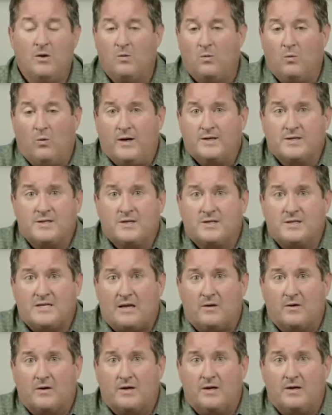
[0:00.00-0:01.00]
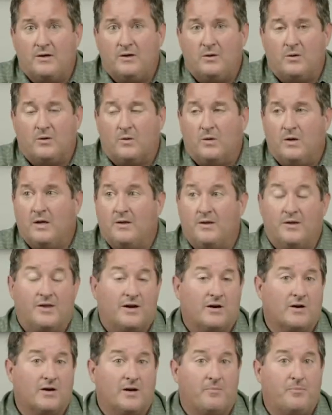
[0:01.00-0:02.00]
What is the seller going to do?
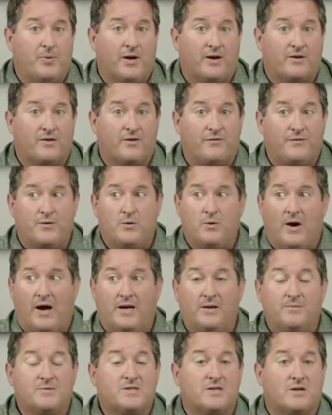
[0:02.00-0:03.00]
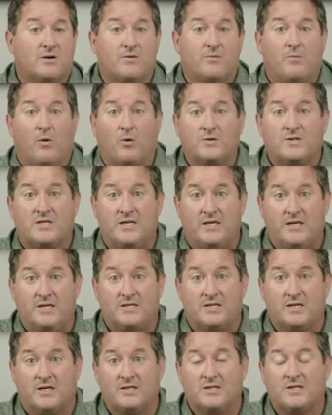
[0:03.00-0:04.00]
They're going to pick the few items that are most
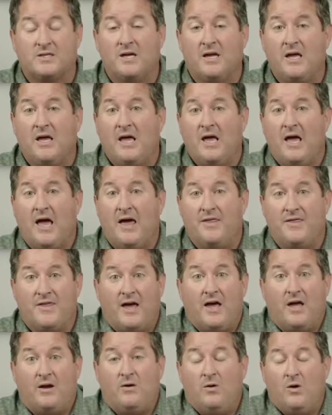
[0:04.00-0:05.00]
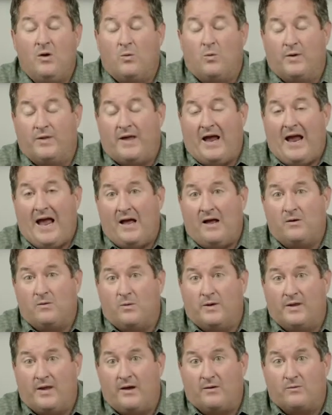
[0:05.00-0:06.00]
easiest, and then when they
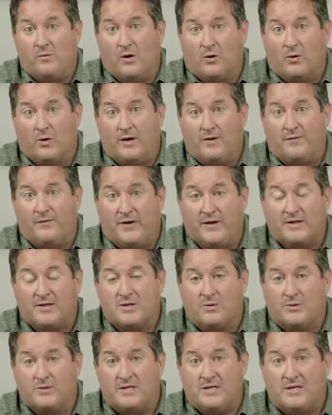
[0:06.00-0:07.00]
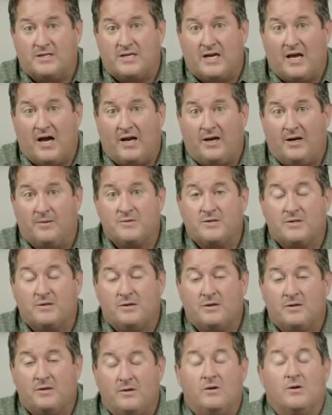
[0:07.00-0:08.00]
agree to fix those easy items,
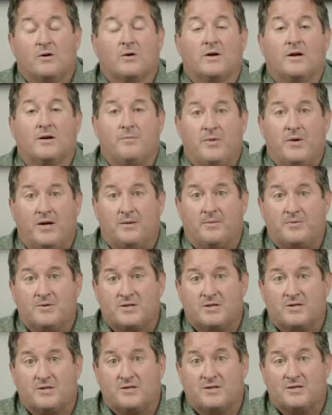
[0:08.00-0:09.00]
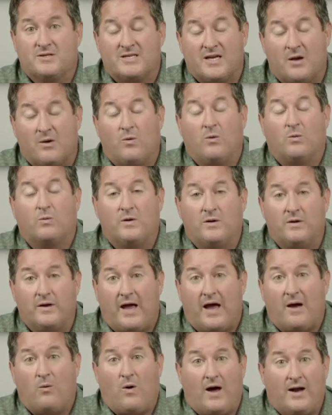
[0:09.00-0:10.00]
you're going to be in a position to say, well, really,
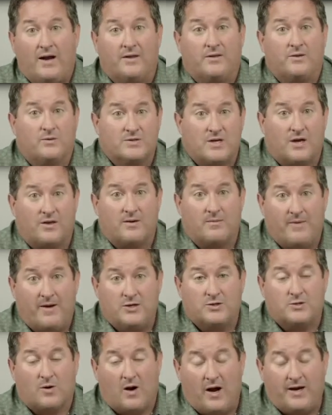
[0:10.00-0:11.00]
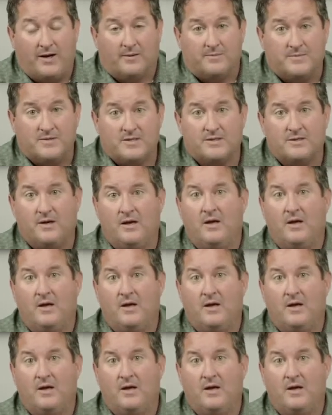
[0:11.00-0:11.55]
I wanted those other major items.